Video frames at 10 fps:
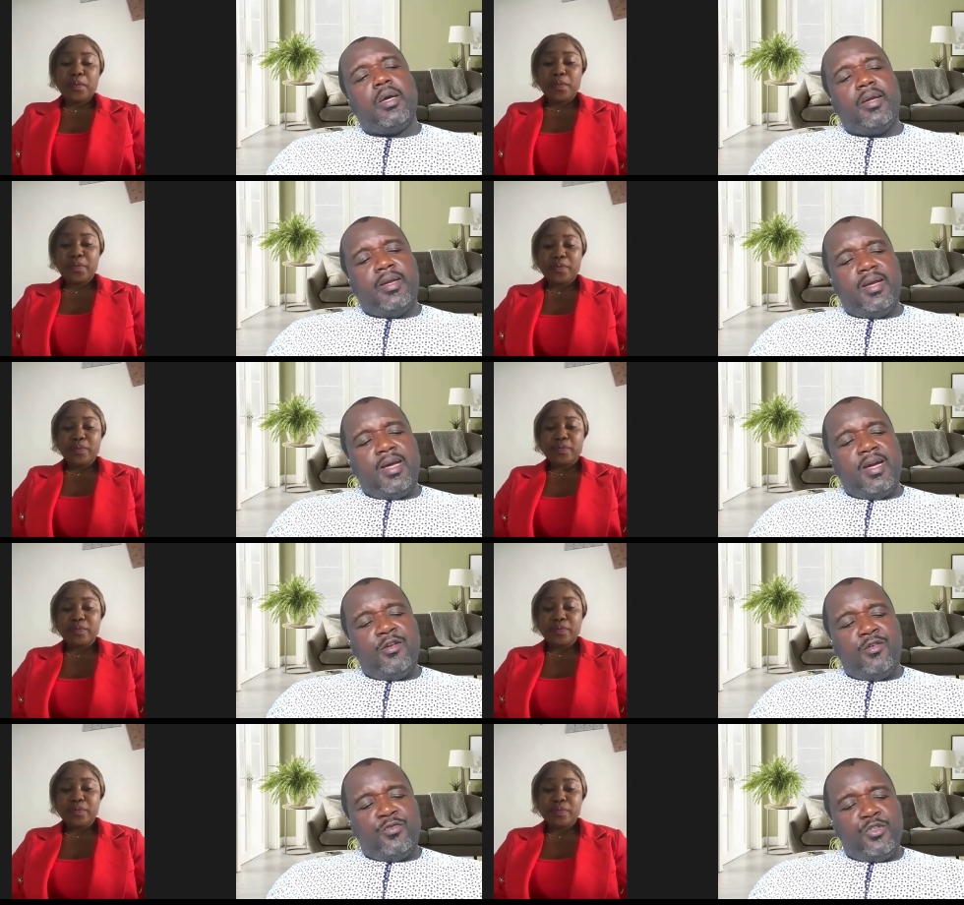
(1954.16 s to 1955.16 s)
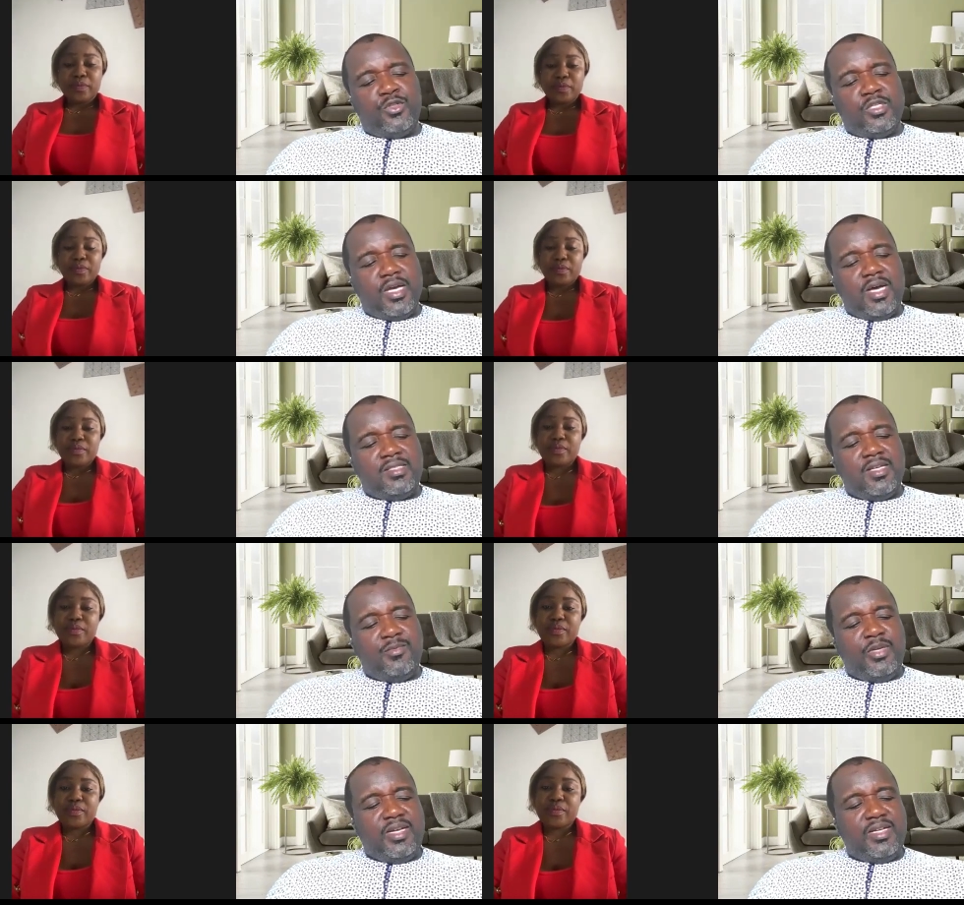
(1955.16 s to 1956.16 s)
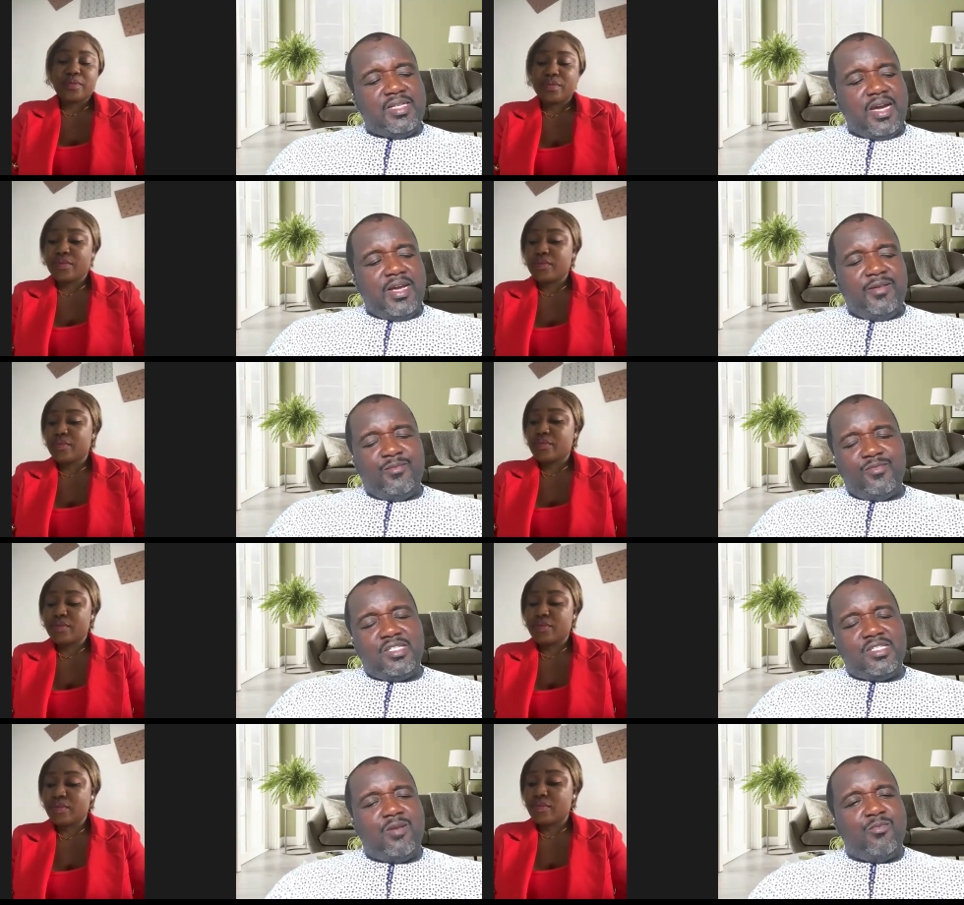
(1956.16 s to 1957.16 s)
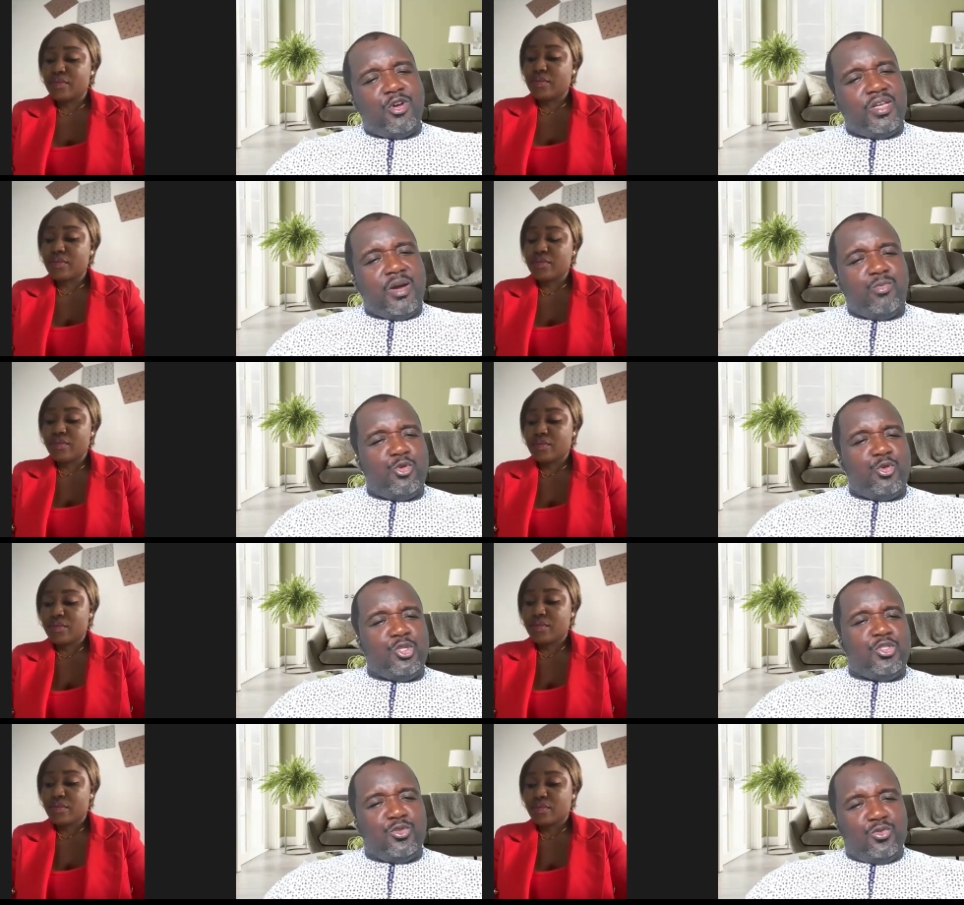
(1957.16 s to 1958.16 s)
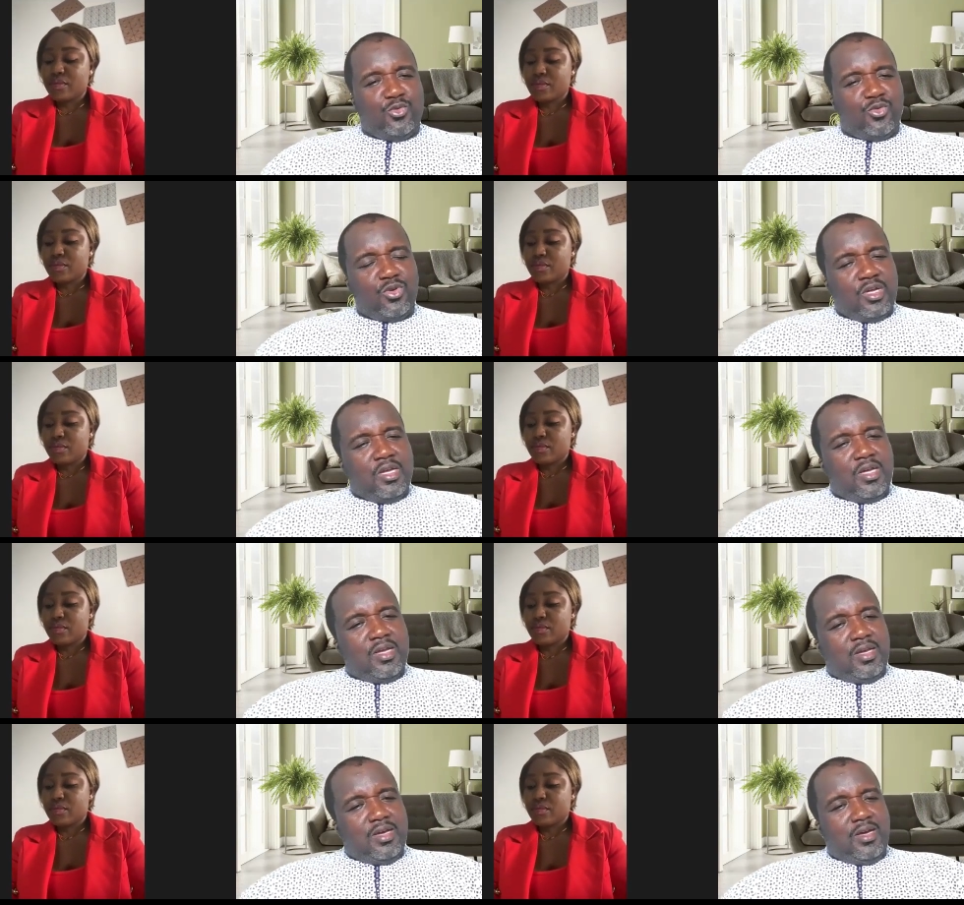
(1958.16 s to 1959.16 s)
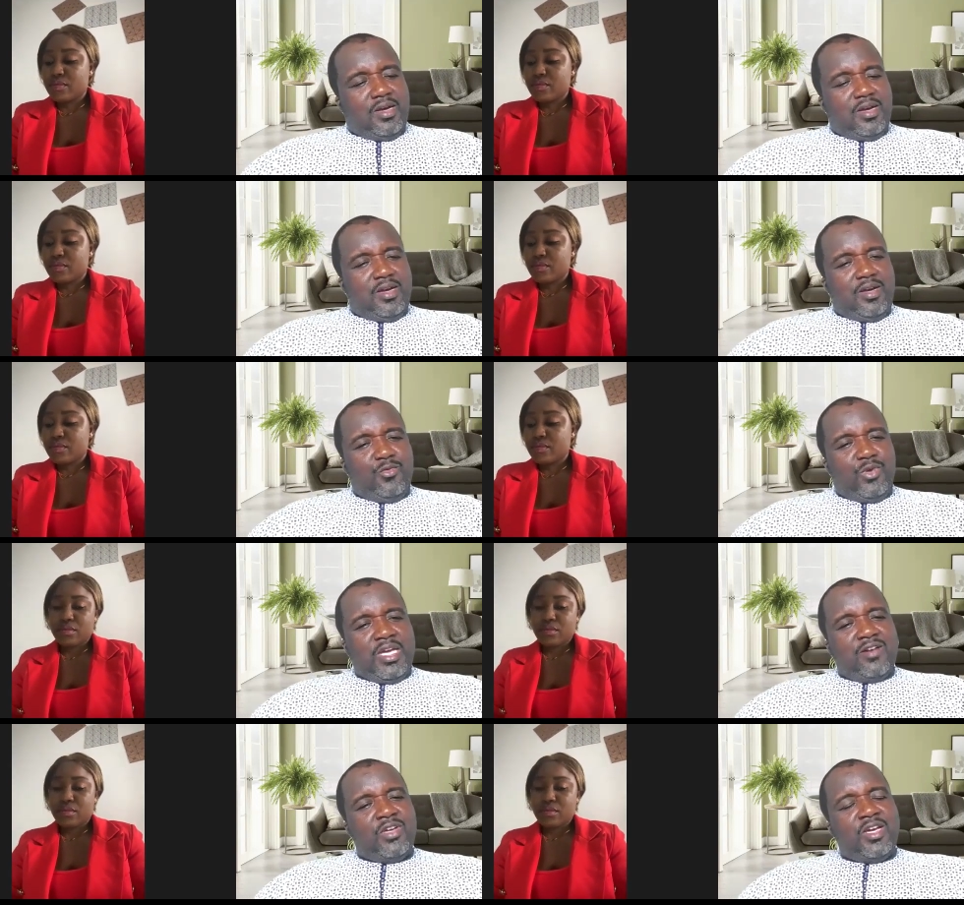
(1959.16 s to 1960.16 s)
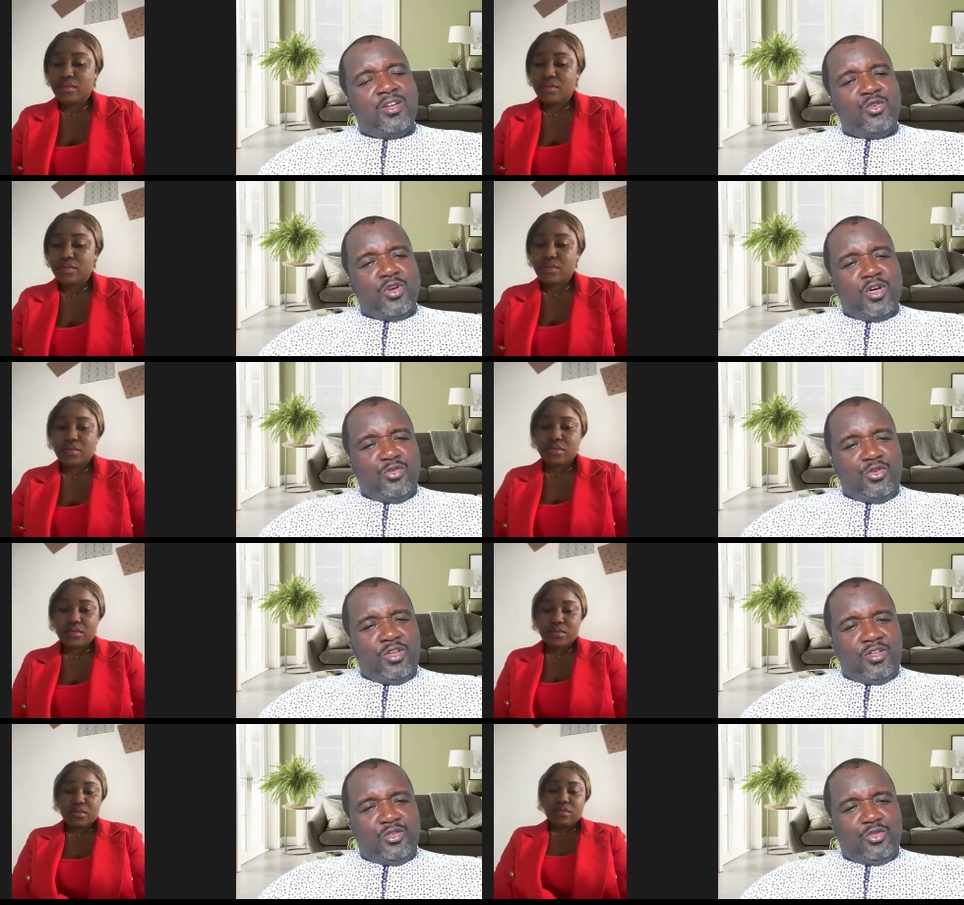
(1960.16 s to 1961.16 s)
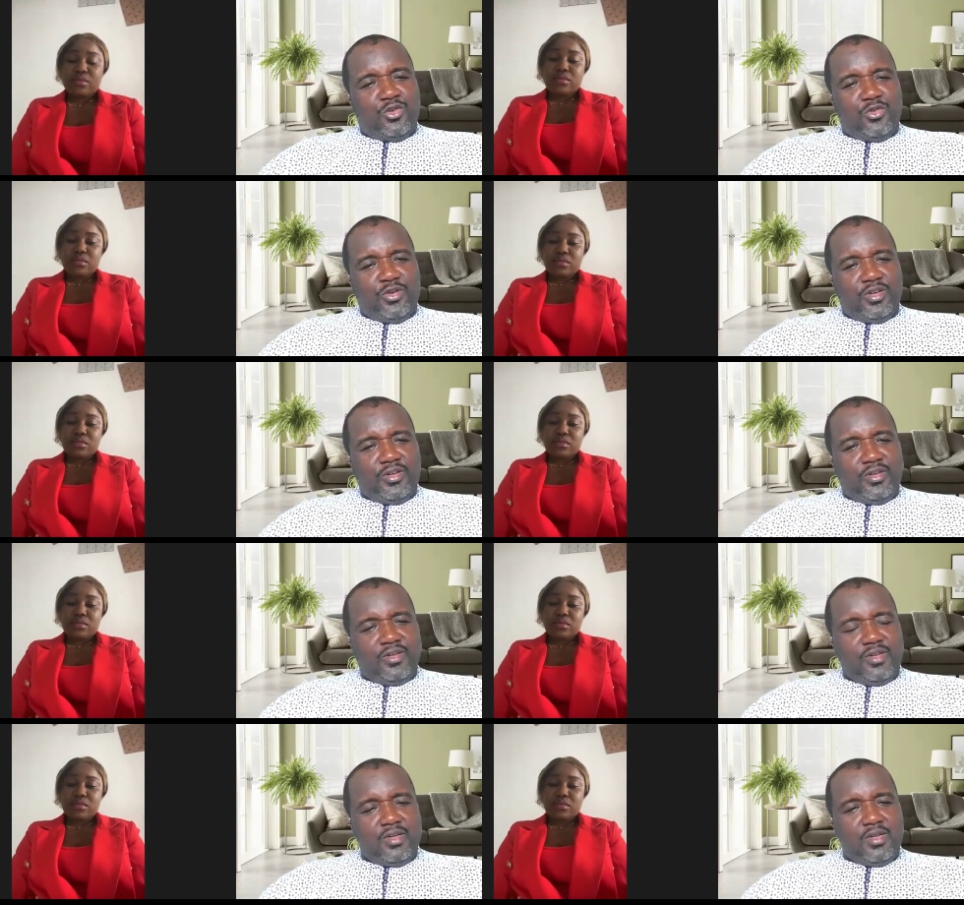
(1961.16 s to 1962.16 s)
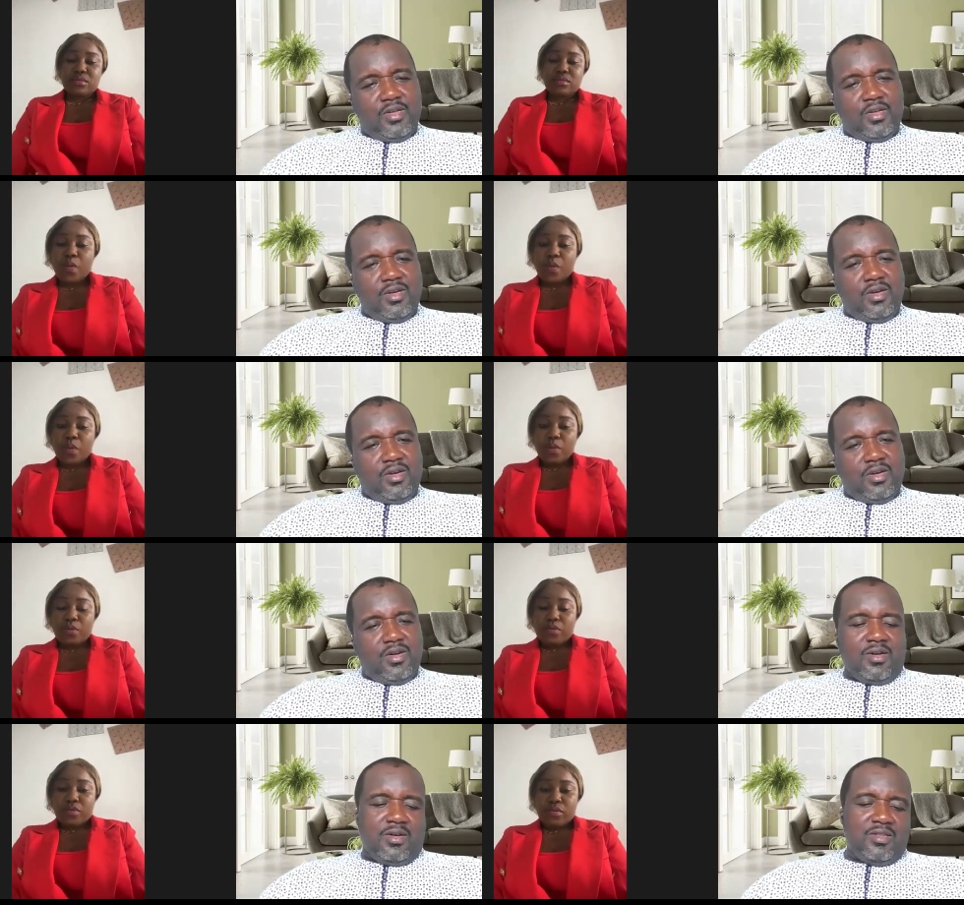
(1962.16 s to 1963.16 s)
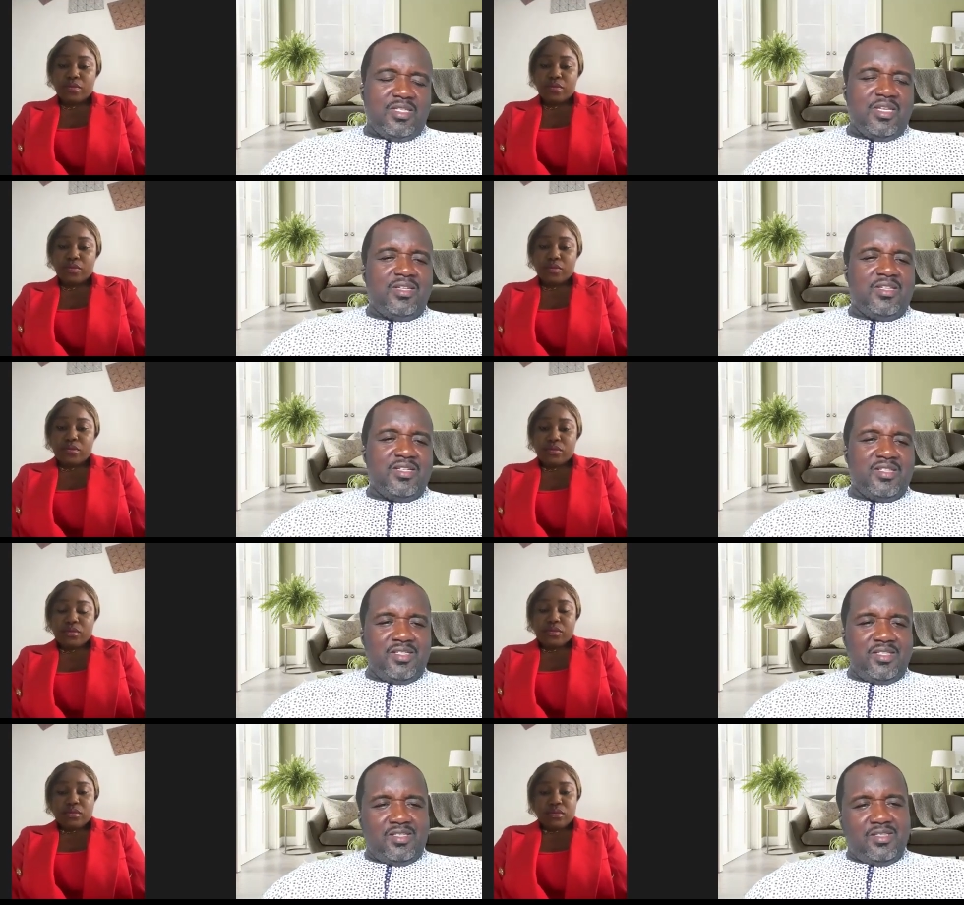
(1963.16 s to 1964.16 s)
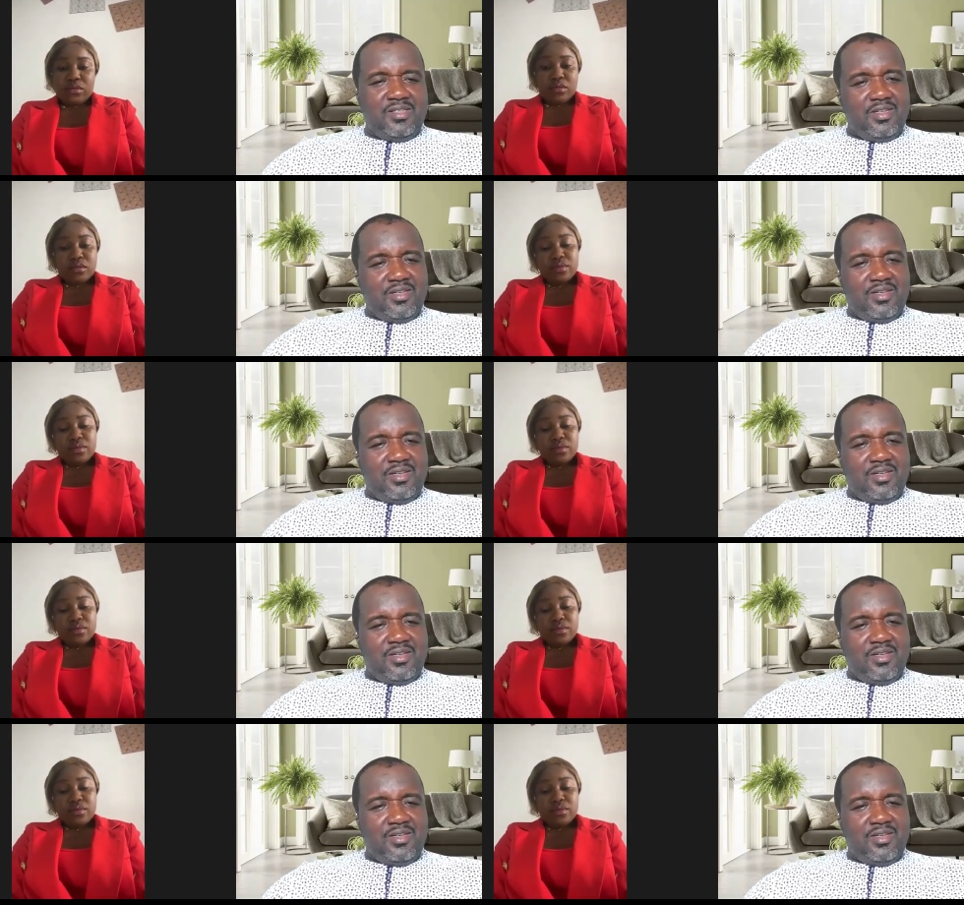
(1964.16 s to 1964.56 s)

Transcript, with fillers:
Speaker 1: In the line of duty, has there been a time somebody approached you? Uh, we have heard you are doing this story. Uh, take this